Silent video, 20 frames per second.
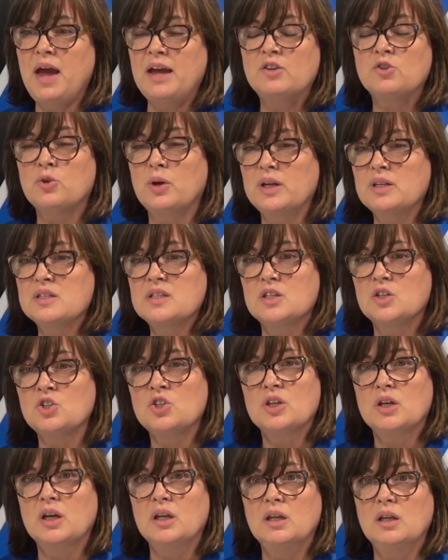
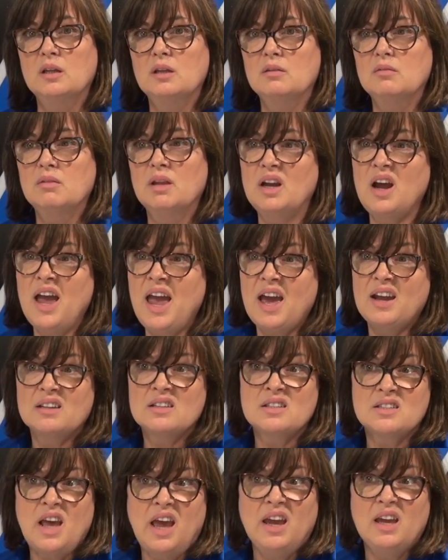transition, that I had a
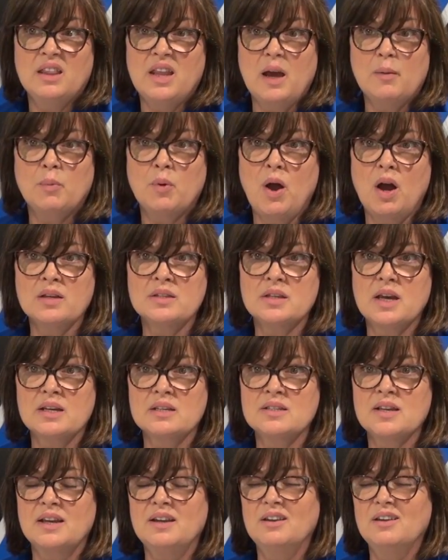say in that
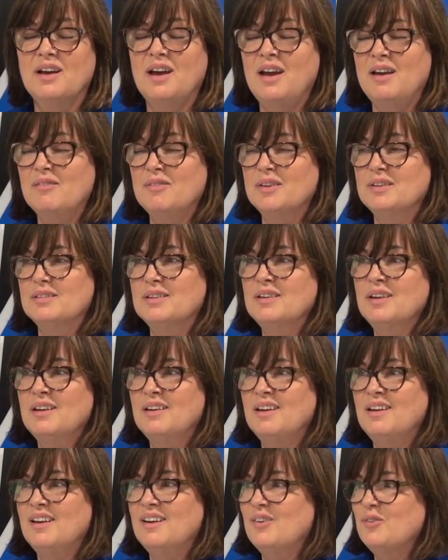process. I haven't
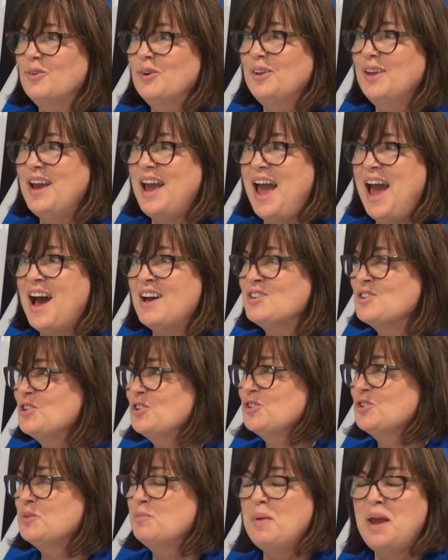really asked
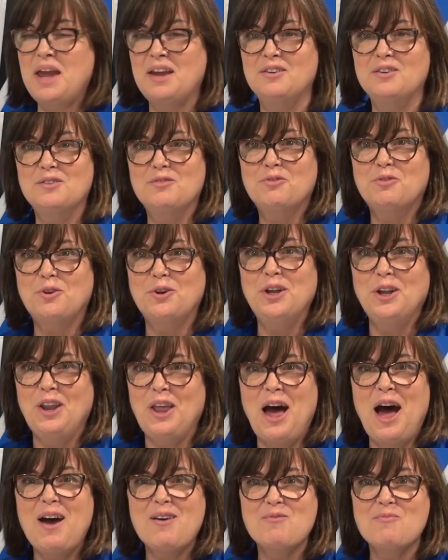or demanded for a
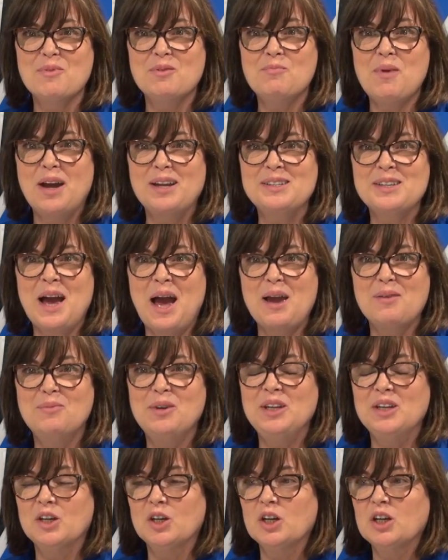lot in my time
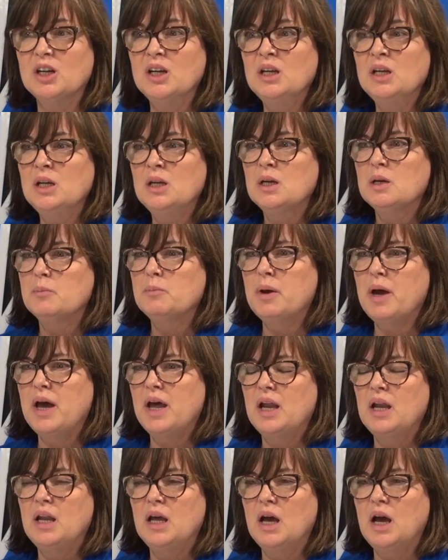here,
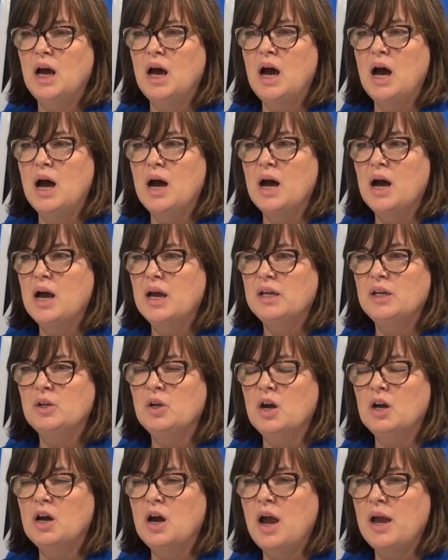but
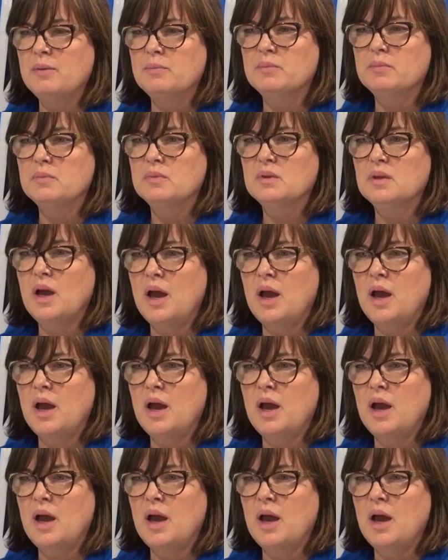I'm